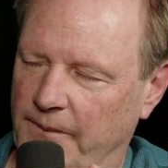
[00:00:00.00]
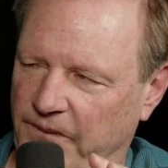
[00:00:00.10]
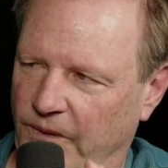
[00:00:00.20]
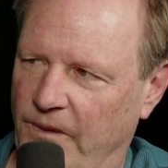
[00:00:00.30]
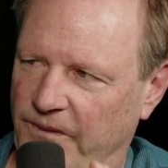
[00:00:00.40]

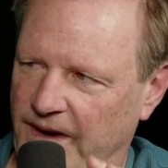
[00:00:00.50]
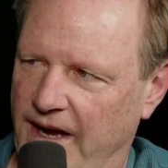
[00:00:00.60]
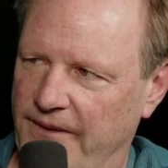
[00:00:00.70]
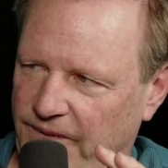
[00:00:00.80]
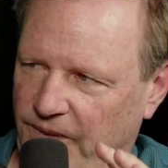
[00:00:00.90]

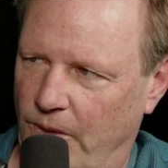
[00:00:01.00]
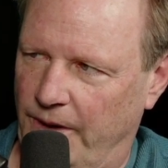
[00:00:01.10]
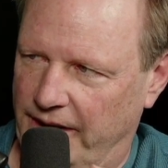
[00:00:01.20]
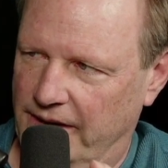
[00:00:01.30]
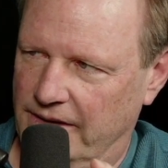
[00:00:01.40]
4.5
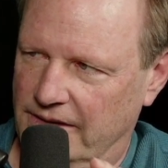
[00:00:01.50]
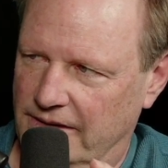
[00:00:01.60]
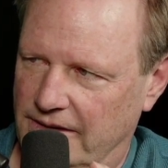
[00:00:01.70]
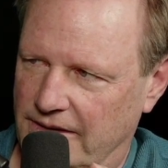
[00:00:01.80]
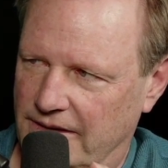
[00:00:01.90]
40,
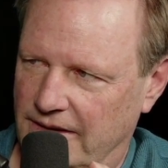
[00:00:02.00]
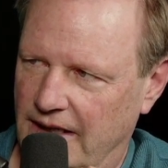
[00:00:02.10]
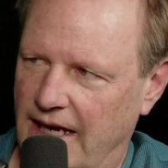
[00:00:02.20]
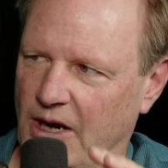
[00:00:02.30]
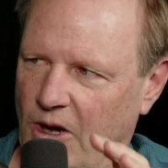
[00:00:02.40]

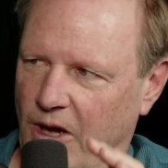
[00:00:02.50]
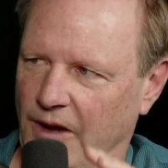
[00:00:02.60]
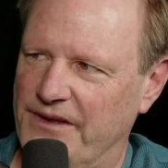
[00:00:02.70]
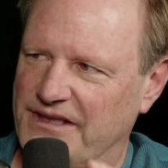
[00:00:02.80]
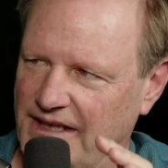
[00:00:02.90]
and all of
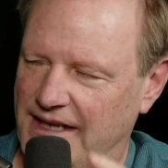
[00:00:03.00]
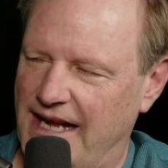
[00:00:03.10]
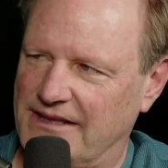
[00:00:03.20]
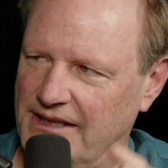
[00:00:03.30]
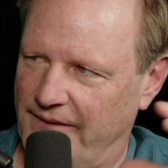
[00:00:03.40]
a sudden
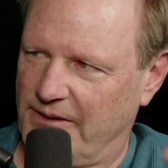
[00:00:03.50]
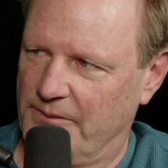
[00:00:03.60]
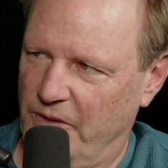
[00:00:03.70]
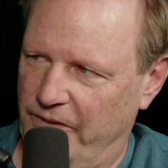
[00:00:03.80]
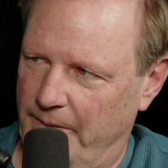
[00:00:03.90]
that's enough to
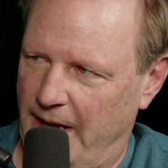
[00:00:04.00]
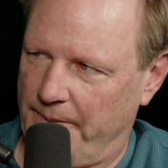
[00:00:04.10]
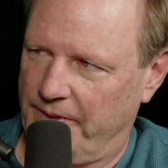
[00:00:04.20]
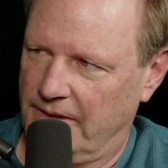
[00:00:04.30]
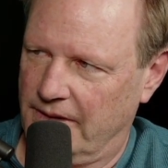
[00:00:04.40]
move him
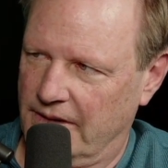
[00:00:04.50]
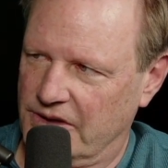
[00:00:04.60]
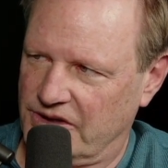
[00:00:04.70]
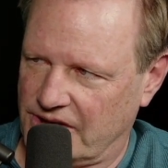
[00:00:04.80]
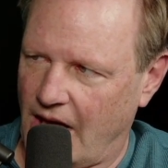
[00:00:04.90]
up
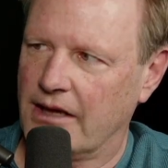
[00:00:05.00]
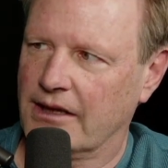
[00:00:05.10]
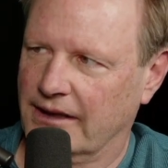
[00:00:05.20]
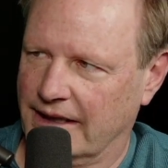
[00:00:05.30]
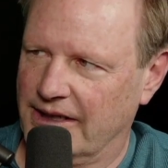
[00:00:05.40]

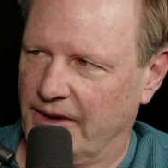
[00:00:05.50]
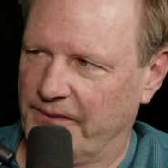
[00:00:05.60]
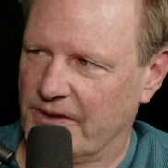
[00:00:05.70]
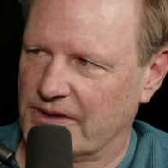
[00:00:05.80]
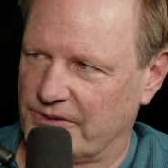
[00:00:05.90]
solidly into the
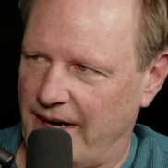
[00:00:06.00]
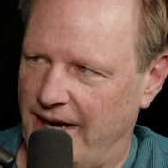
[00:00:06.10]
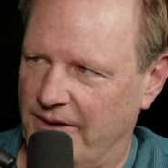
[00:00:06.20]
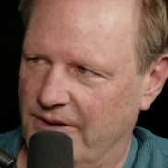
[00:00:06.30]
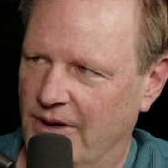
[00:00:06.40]
first
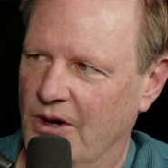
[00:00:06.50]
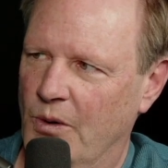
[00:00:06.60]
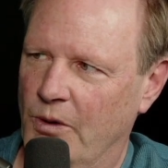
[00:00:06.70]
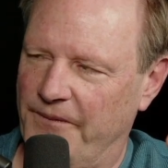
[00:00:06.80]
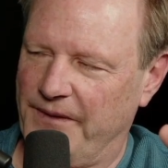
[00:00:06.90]
round,
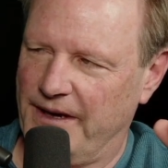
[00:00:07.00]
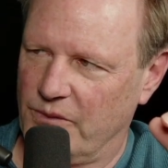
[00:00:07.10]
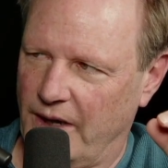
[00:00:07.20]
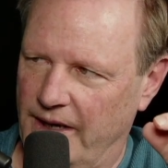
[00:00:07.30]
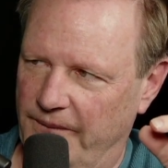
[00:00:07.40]
where if he had
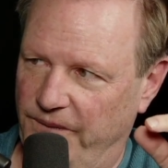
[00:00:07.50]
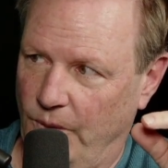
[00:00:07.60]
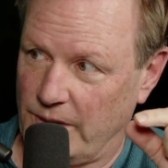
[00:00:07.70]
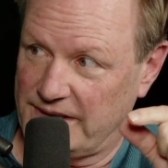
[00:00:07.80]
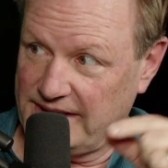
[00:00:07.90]
run a
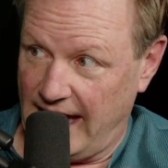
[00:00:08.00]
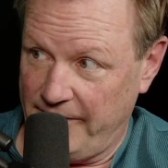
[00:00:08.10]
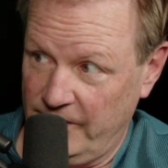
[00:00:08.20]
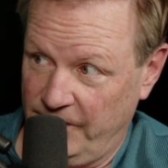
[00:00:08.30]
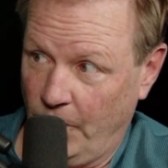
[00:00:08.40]

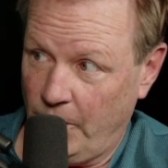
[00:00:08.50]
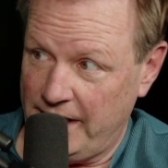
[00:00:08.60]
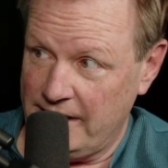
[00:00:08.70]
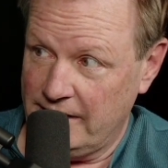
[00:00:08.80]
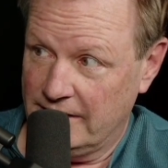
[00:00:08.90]
4.7
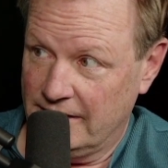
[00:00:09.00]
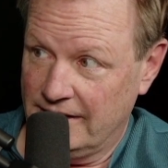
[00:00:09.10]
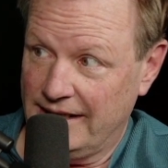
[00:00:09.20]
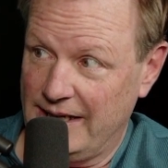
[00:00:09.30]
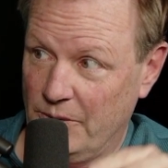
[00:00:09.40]
40,
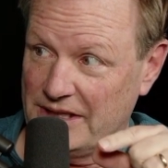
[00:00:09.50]
he would have